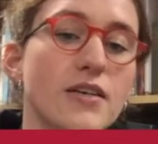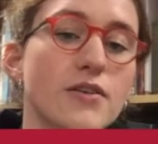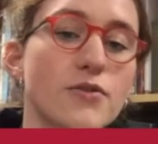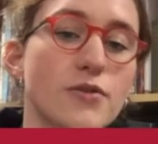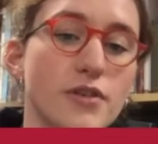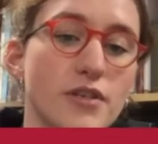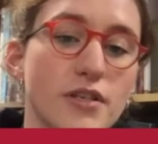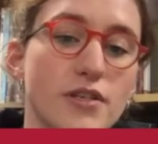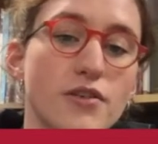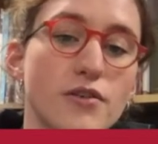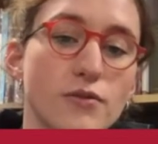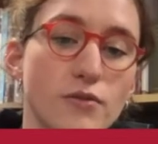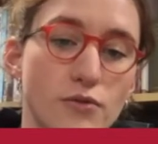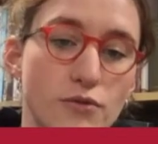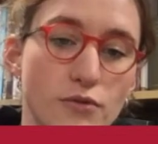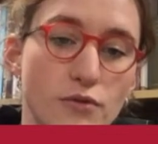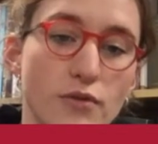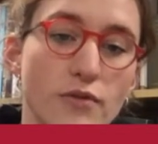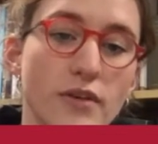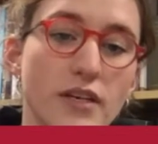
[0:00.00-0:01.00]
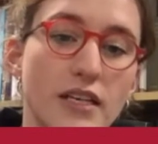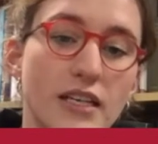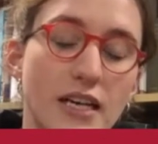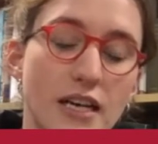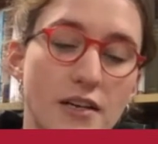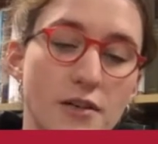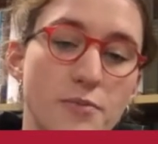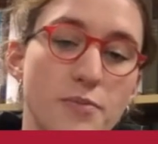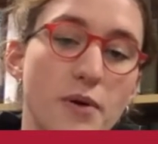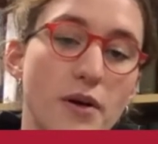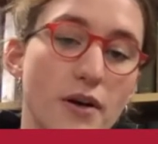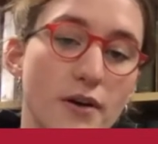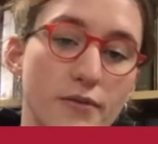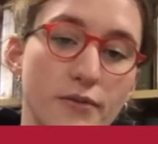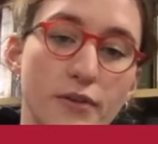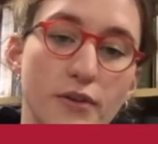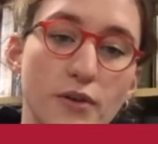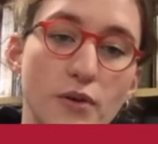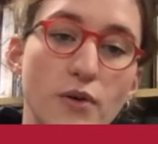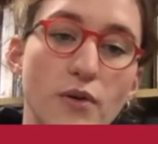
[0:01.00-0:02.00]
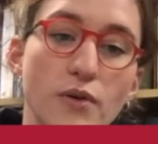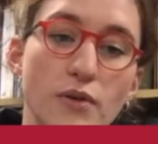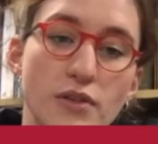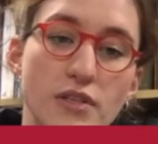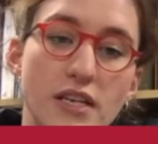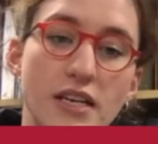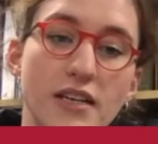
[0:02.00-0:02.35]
traditional drawing as part of the course.